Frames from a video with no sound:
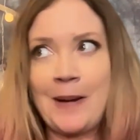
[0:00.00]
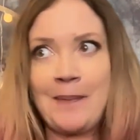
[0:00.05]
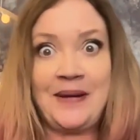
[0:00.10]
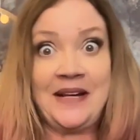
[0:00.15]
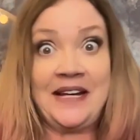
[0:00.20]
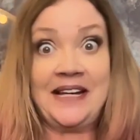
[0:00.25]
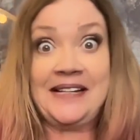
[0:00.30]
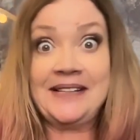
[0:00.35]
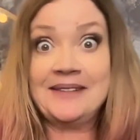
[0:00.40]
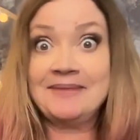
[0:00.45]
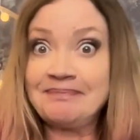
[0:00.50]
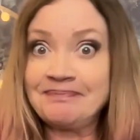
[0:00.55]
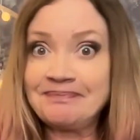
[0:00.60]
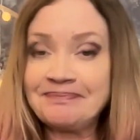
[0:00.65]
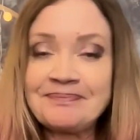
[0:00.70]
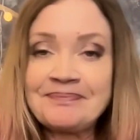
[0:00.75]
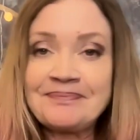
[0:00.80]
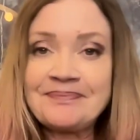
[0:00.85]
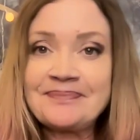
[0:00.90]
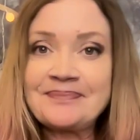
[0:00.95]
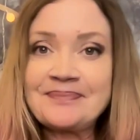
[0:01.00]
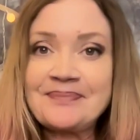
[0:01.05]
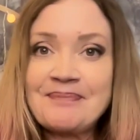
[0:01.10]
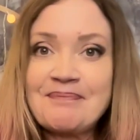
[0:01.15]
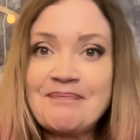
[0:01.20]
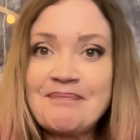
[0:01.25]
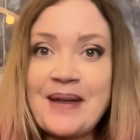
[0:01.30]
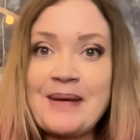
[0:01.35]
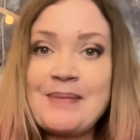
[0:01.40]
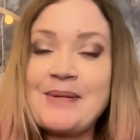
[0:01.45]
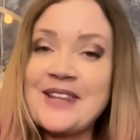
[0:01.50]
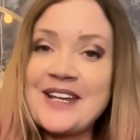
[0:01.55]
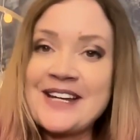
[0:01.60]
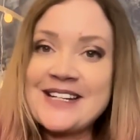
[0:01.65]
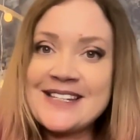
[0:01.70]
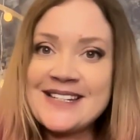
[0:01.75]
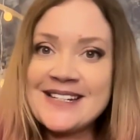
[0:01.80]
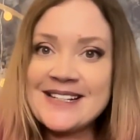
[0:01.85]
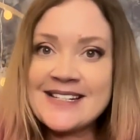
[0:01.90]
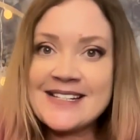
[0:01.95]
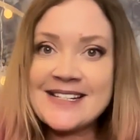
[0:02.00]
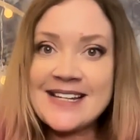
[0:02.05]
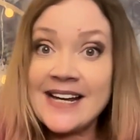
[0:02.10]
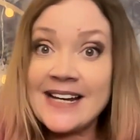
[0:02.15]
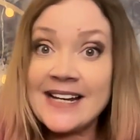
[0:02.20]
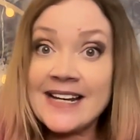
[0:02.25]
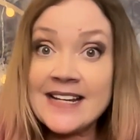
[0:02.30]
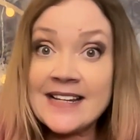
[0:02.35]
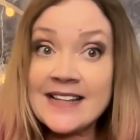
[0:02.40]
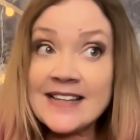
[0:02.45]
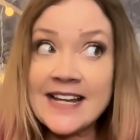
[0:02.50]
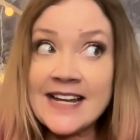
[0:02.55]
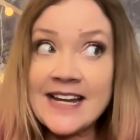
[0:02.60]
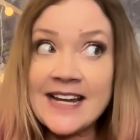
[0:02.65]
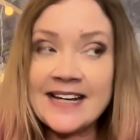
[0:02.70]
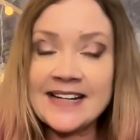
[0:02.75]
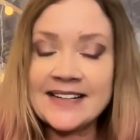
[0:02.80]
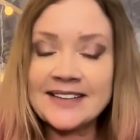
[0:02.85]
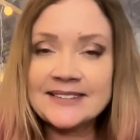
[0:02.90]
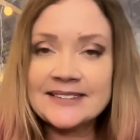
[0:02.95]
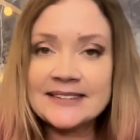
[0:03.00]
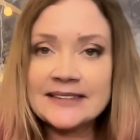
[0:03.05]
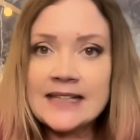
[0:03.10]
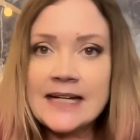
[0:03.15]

I mean, maybe that's an exciting thing.